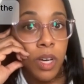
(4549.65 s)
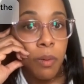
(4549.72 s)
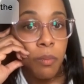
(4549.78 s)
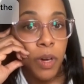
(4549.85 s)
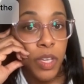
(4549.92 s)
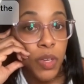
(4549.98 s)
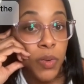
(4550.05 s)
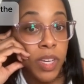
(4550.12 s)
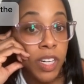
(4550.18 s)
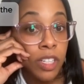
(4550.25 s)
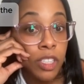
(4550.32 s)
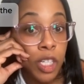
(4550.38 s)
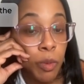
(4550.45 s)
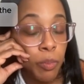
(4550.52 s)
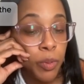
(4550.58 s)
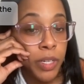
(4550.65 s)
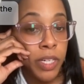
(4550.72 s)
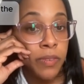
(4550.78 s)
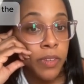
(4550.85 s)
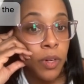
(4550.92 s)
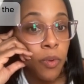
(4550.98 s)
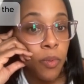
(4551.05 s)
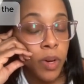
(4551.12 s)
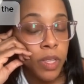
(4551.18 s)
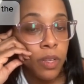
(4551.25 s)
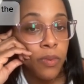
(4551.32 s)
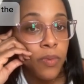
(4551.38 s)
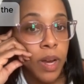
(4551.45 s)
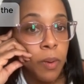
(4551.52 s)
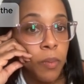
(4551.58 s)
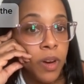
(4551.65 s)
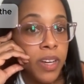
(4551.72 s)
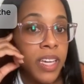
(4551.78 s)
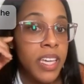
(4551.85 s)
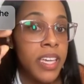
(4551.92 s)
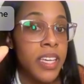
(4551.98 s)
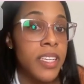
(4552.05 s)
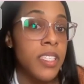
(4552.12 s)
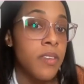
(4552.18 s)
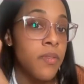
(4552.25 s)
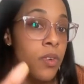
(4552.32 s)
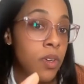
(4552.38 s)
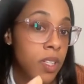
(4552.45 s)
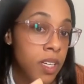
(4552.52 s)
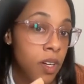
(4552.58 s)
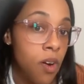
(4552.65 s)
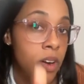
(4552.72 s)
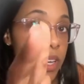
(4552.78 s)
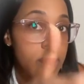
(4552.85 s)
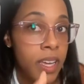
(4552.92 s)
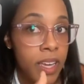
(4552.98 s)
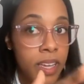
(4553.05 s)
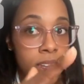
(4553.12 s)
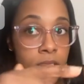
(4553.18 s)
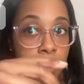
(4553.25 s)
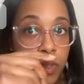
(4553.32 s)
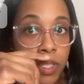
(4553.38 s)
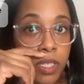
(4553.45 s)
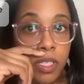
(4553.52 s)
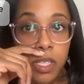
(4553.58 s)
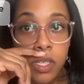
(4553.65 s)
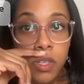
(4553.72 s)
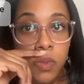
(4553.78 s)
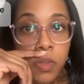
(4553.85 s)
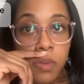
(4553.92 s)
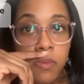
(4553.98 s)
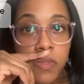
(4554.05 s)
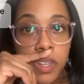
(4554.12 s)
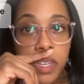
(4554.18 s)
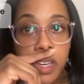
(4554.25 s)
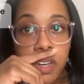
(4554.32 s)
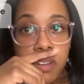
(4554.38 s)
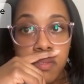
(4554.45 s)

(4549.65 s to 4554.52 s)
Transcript: But you get a little preview of what the framework is if you click on it, and you'll see the YouTube video.